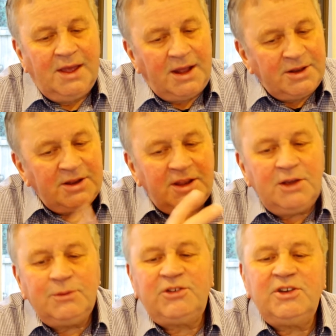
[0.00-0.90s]
And yet
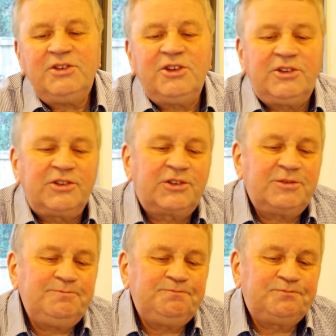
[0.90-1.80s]
here we see
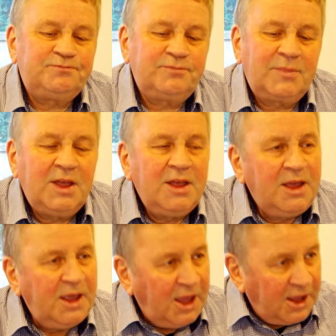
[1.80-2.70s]
Jesus
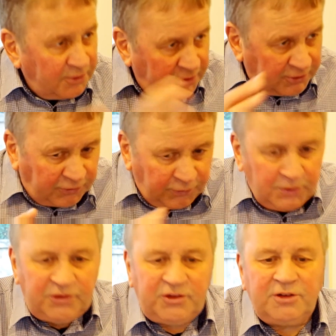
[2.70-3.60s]
in this
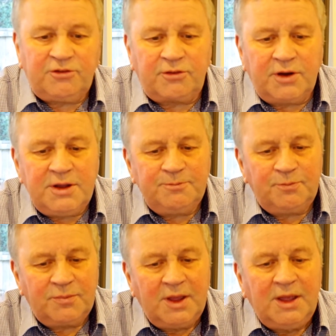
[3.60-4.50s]
first century
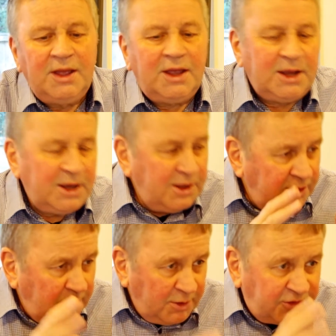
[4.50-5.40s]
in
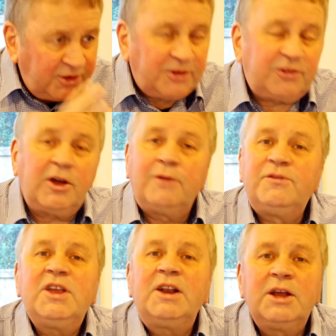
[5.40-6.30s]
the business of
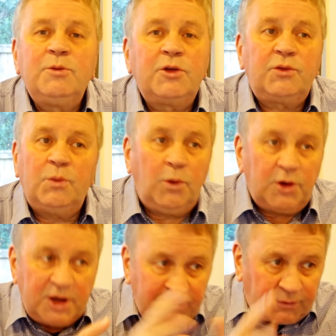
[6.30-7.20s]
dealing with
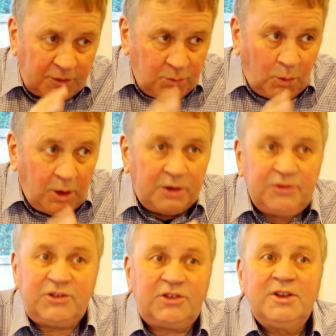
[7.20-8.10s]
whatever it
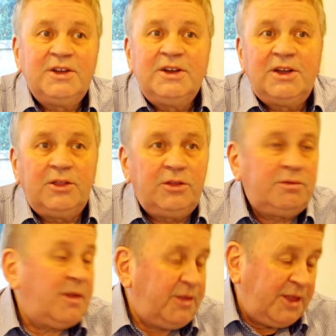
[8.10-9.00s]
was
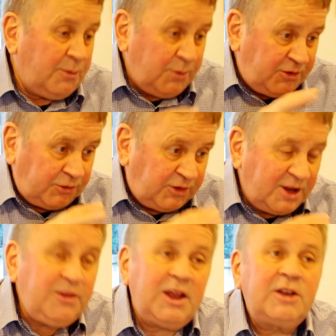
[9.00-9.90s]
that we
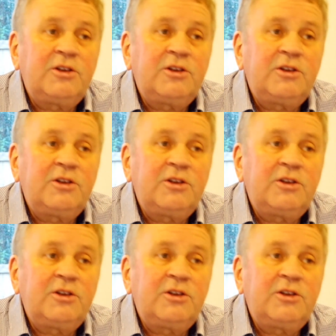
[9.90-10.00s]
see then